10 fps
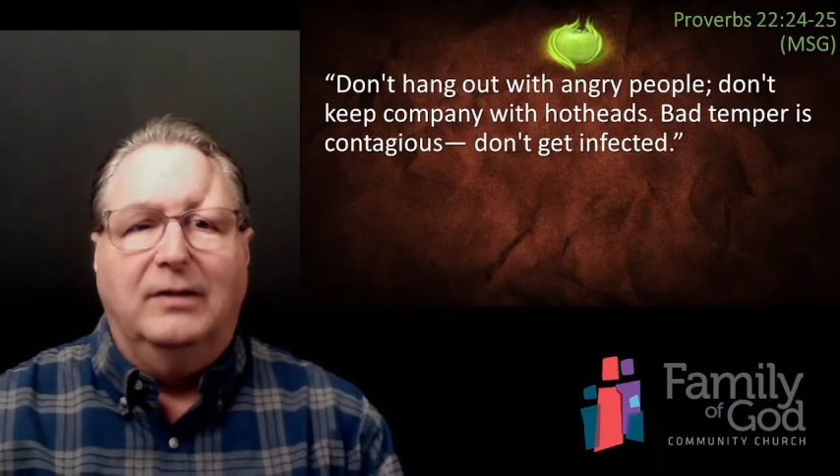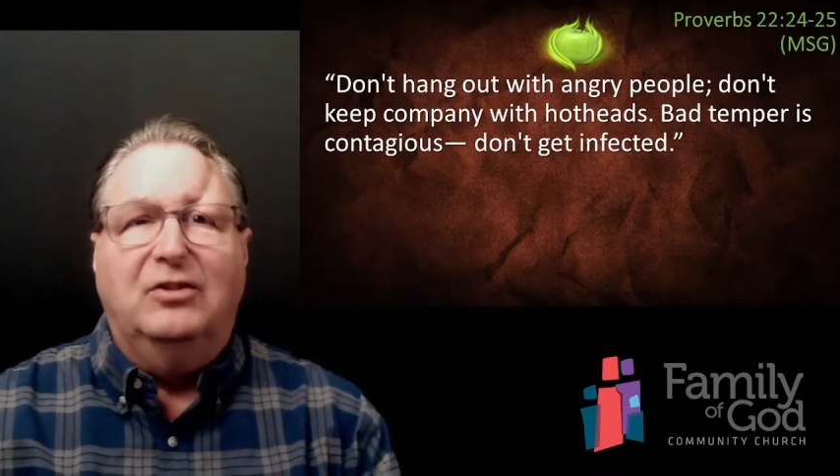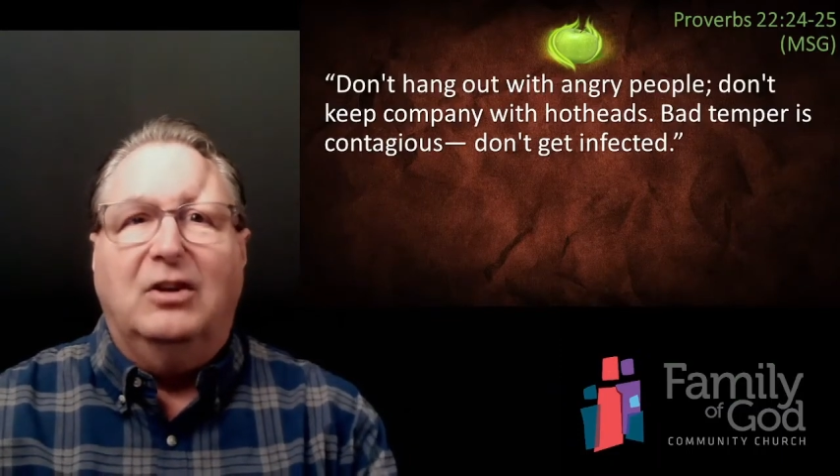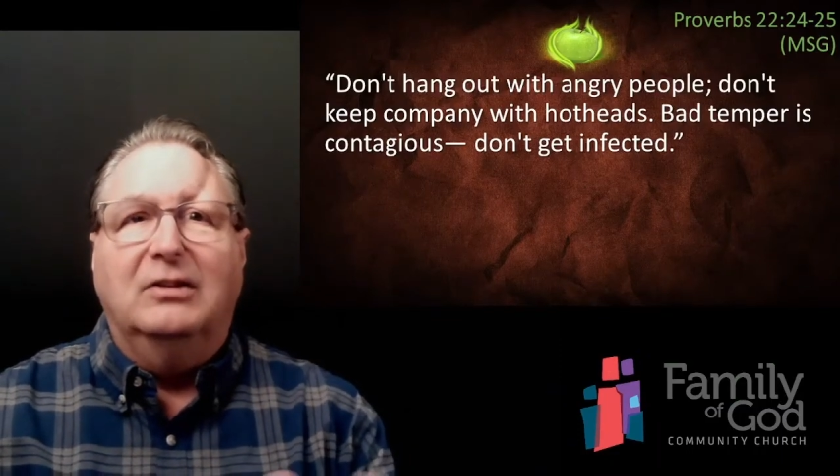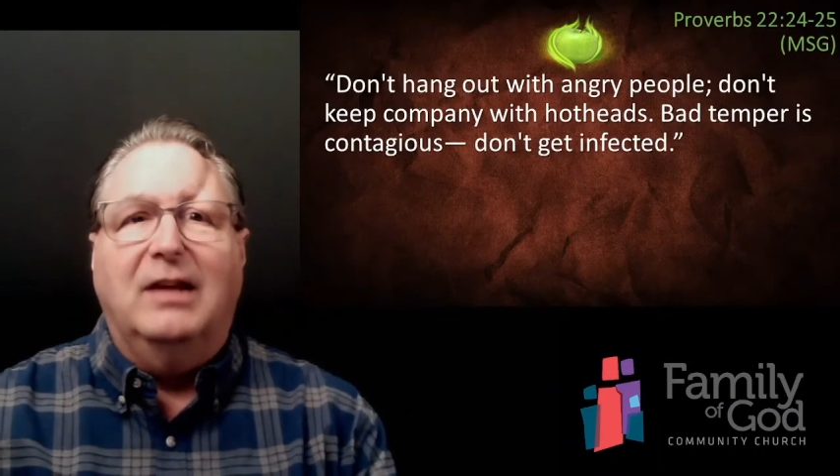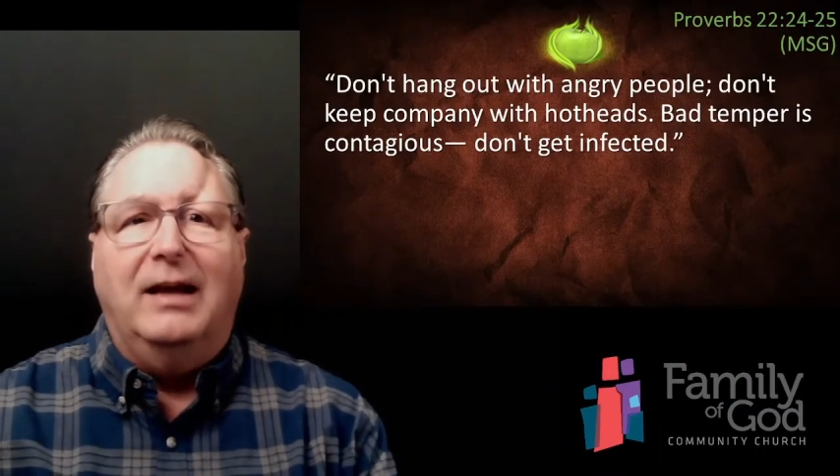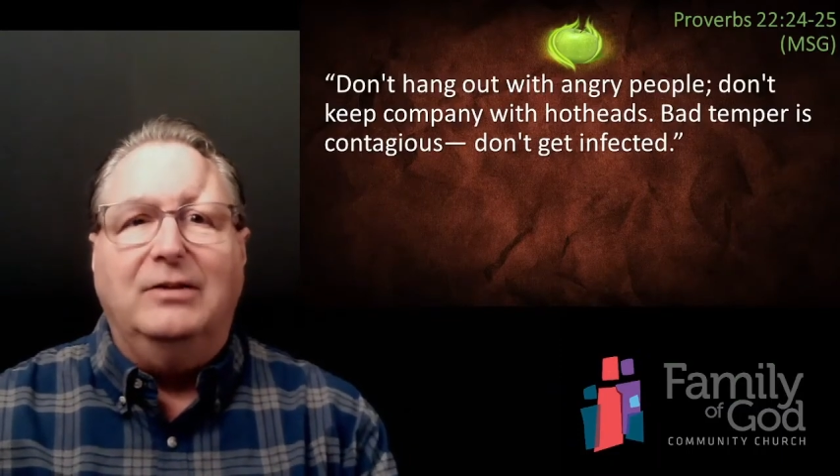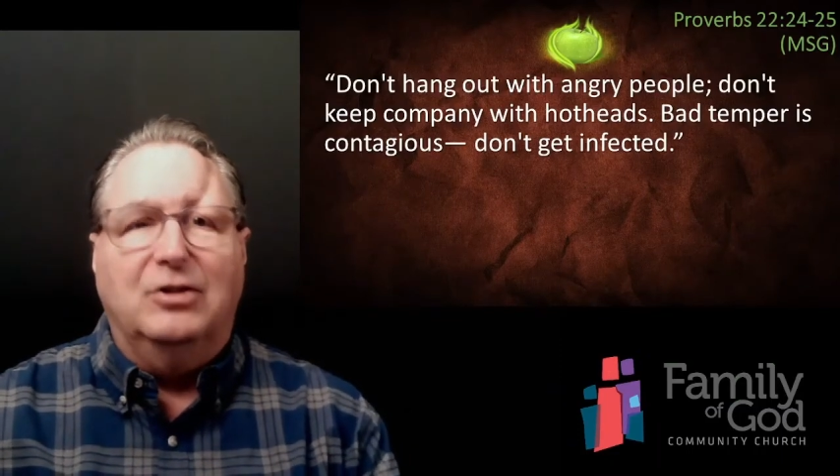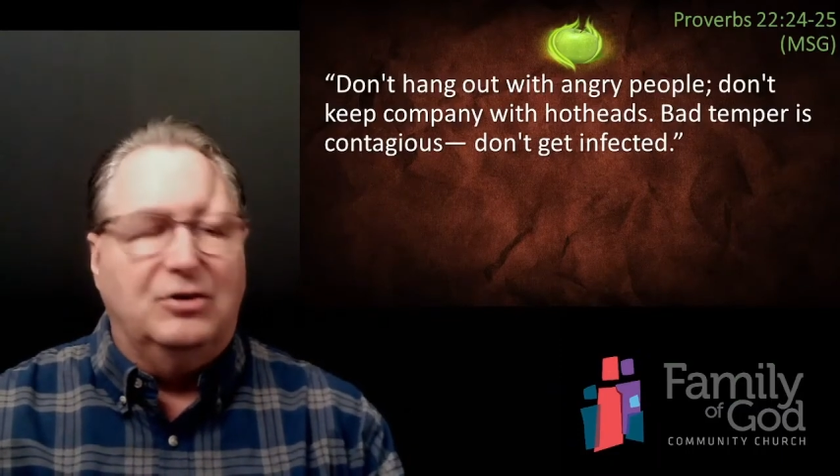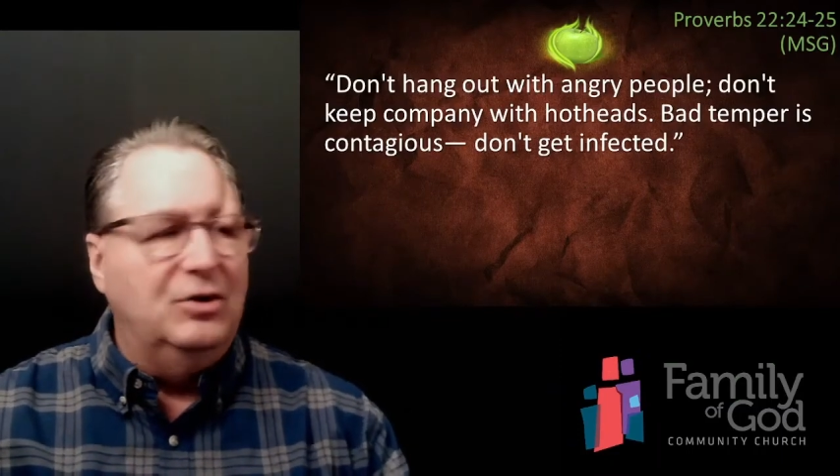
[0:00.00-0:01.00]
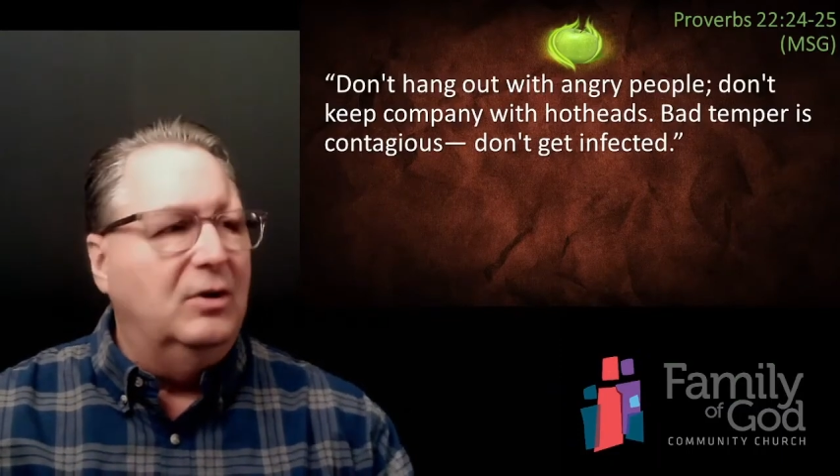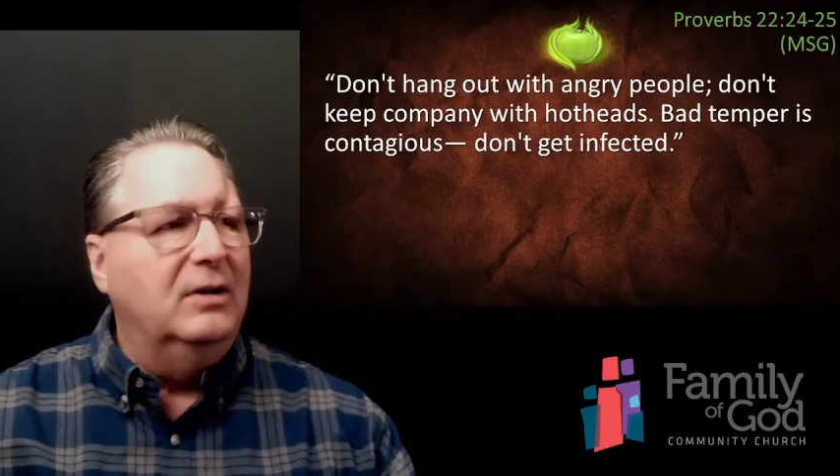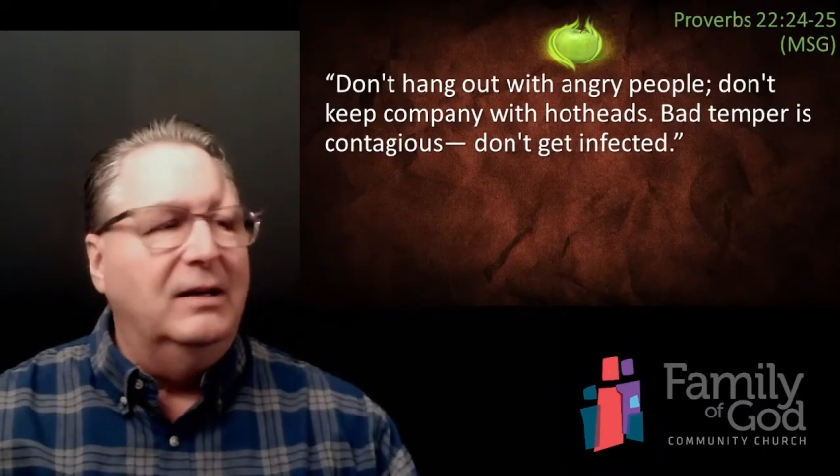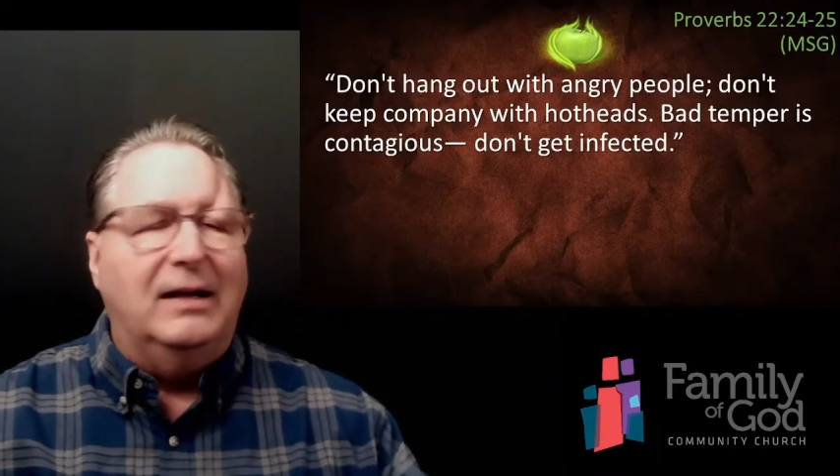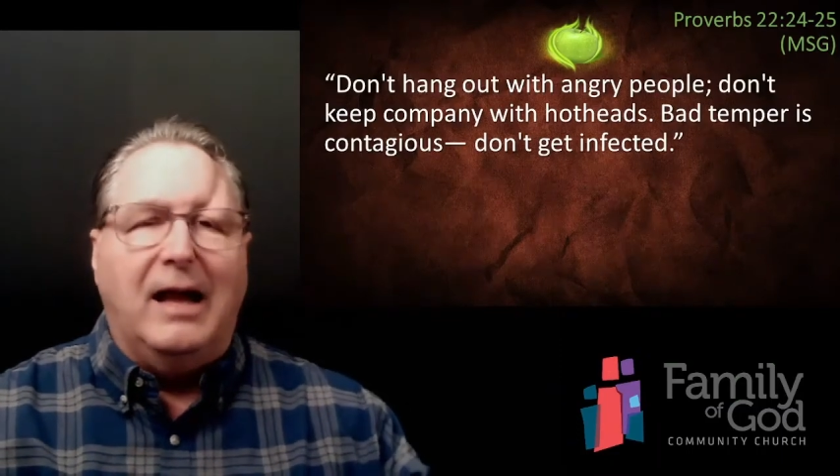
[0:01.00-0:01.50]
It's contagious. You
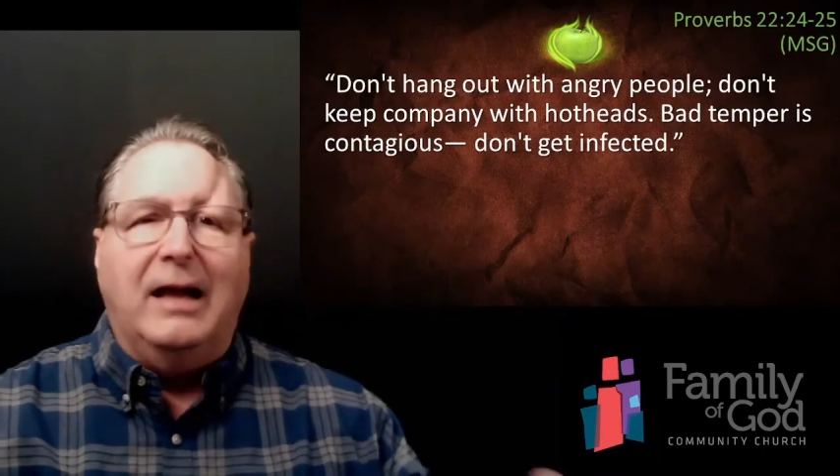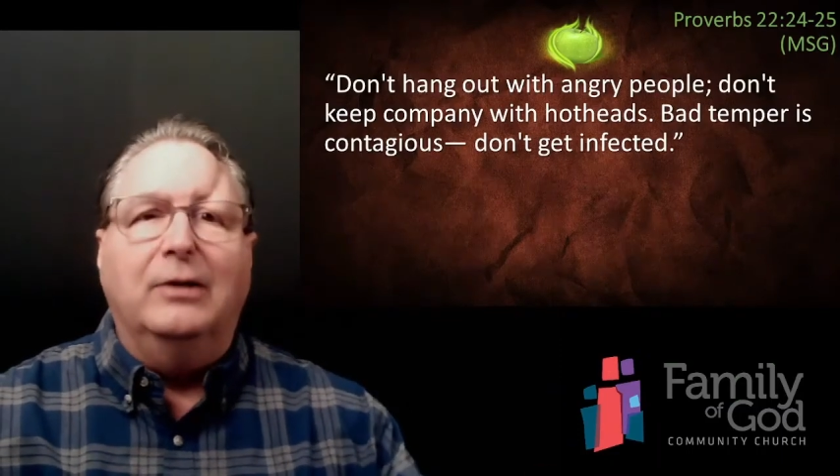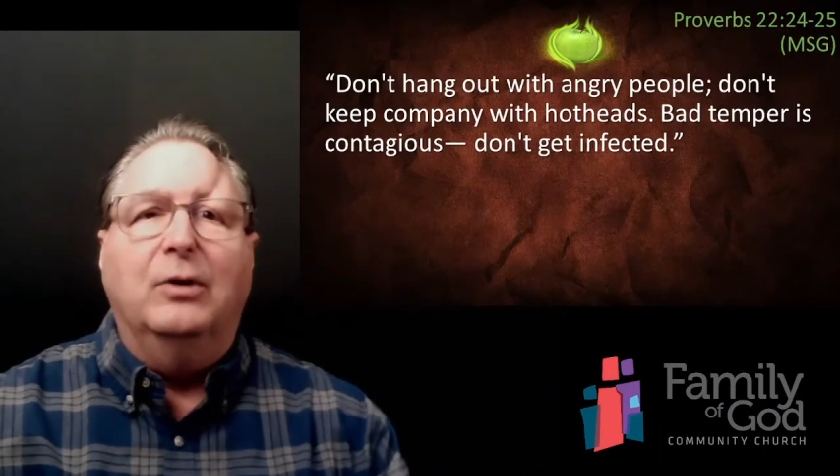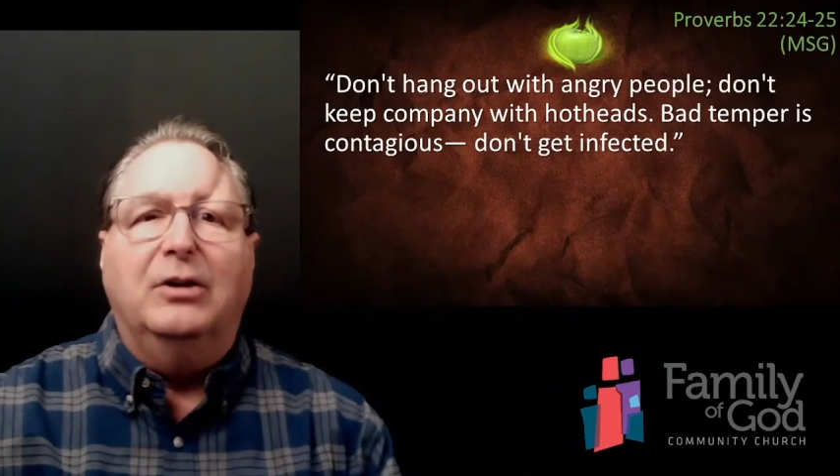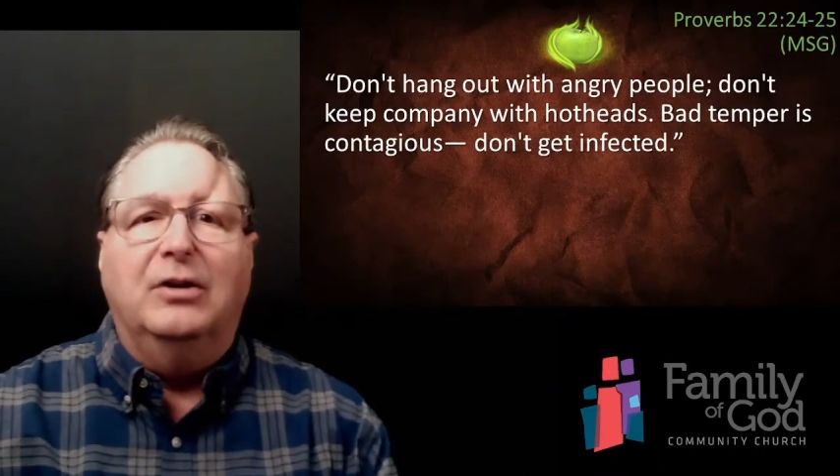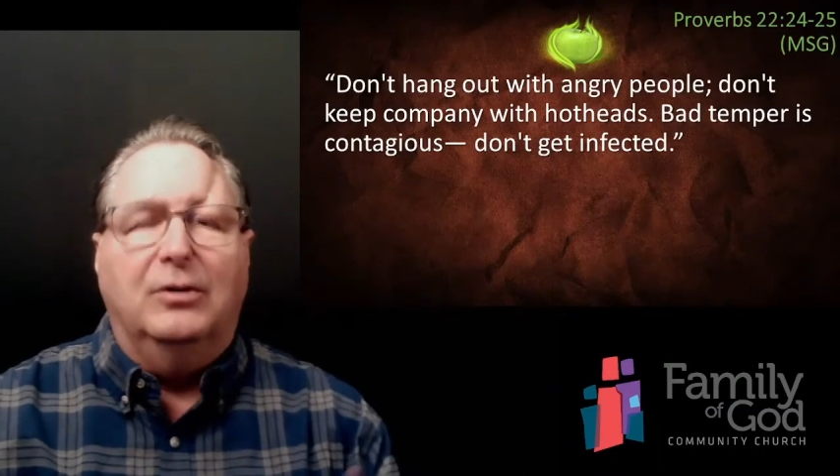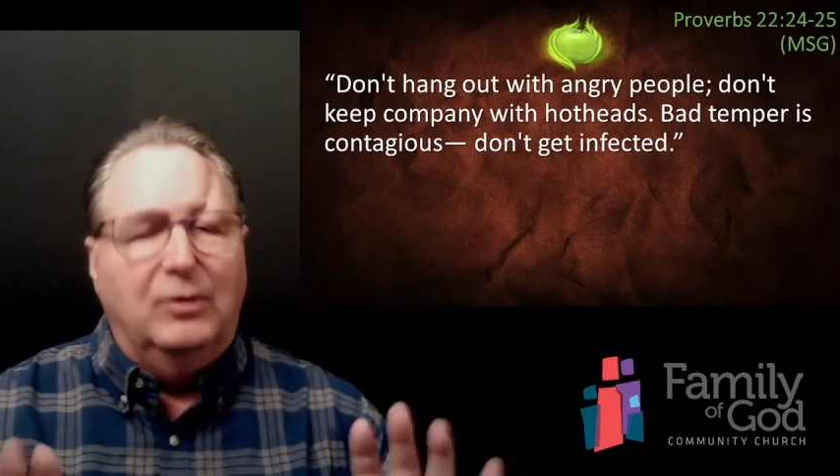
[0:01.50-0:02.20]
can get angry too,